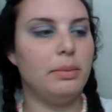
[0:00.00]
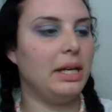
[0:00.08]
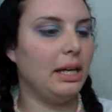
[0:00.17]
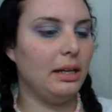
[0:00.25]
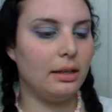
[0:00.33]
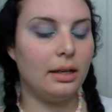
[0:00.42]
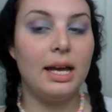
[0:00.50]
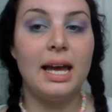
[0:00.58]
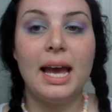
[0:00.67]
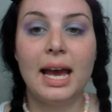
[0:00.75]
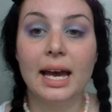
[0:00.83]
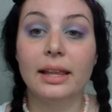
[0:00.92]
pink,
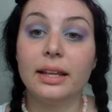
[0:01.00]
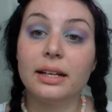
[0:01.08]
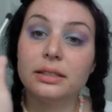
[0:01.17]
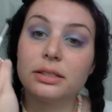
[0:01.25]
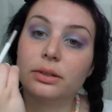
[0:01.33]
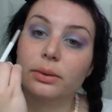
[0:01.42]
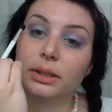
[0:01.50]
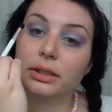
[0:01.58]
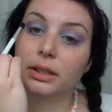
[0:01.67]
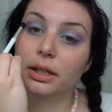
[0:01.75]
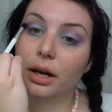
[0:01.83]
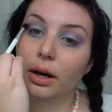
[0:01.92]
and that's going
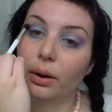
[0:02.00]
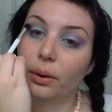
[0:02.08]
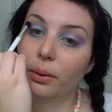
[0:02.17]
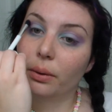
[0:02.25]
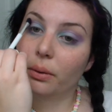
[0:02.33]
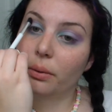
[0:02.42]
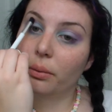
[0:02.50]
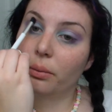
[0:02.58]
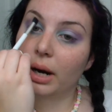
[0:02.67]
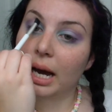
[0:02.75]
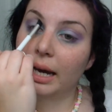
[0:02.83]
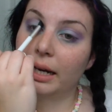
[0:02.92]
to go
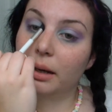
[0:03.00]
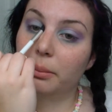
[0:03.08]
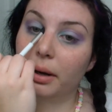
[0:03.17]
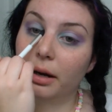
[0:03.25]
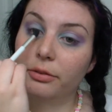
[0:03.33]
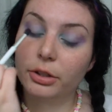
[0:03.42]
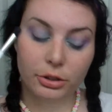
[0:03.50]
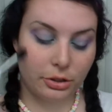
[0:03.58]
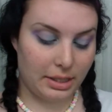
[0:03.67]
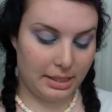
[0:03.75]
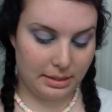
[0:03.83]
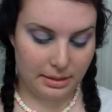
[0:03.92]
right above your
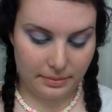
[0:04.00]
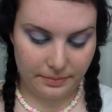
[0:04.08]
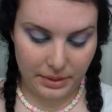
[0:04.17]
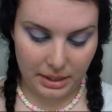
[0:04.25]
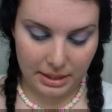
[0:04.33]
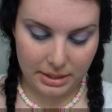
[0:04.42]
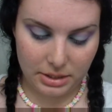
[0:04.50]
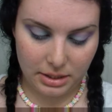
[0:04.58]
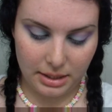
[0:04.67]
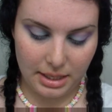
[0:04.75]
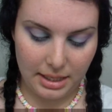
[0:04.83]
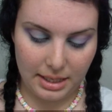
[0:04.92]
crease, and that's
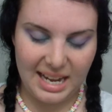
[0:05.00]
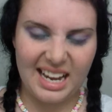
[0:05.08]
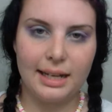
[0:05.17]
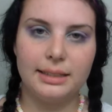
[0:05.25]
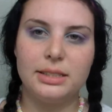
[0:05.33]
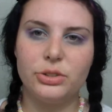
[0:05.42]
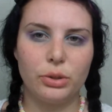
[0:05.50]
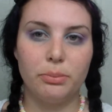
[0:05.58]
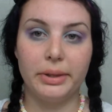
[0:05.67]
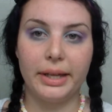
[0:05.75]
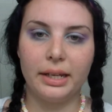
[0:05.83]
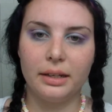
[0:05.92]
going to kind of act as your
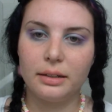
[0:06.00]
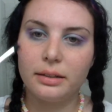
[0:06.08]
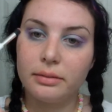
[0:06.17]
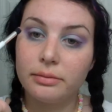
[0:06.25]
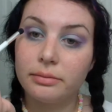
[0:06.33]
blend.